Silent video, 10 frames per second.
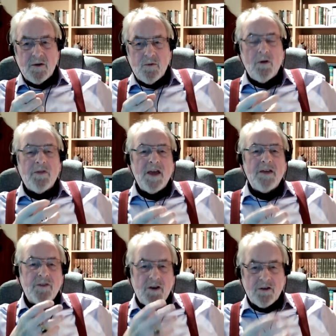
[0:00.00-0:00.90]
what
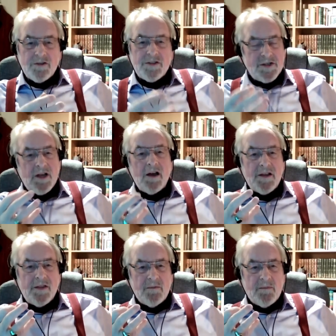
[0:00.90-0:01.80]
they've got
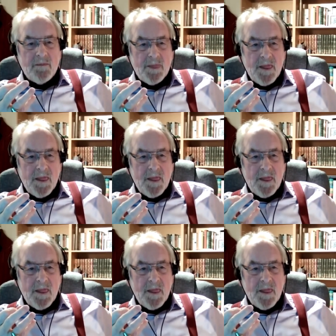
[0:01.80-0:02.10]
inside them.